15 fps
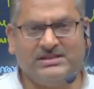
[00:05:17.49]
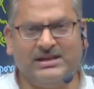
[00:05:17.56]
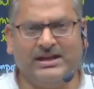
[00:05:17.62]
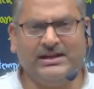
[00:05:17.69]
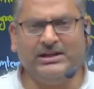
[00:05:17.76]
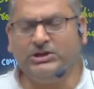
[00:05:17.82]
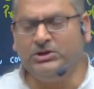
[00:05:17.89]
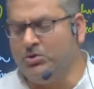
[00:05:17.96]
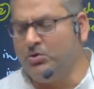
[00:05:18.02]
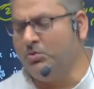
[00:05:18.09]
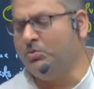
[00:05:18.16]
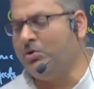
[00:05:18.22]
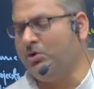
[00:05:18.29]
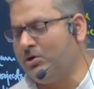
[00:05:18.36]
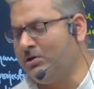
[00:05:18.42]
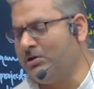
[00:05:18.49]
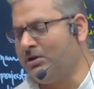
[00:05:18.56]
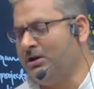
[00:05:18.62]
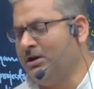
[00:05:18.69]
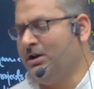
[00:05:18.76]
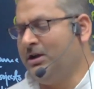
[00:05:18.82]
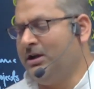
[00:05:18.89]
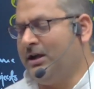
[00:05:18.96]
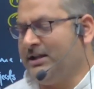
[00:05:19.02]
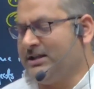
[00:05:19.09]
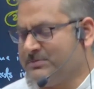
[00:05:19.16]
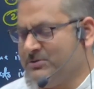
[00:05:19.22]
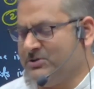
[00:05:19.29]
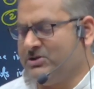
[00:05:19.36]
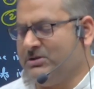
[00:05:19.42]
And the new word and
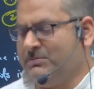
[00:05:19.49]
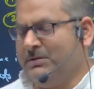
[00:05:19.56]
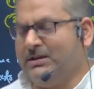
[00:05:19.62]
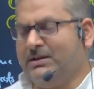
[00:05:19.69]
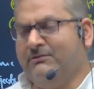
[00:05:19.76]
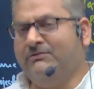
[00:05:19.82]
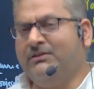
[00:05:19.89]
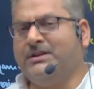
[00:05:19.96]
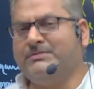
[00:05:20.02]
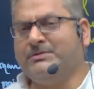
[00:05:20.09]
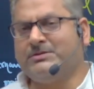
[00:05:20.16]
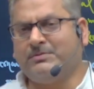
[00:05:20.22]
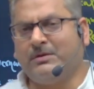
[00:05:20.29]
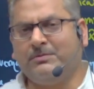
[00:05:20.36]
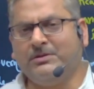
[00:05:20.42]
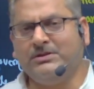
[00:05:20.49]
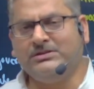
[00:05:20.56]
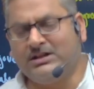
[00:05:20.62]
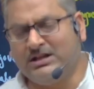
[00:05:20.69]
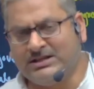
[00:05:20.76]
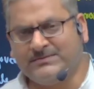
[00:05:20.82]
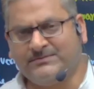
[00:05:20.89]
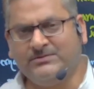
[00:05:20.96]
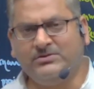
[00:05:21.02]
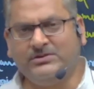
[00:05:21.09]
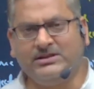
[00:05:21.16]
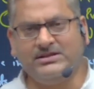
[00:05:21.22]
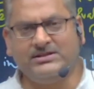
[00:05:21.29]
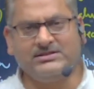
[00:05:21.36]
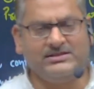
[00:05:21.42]
expression became very much popular in the last few decades, that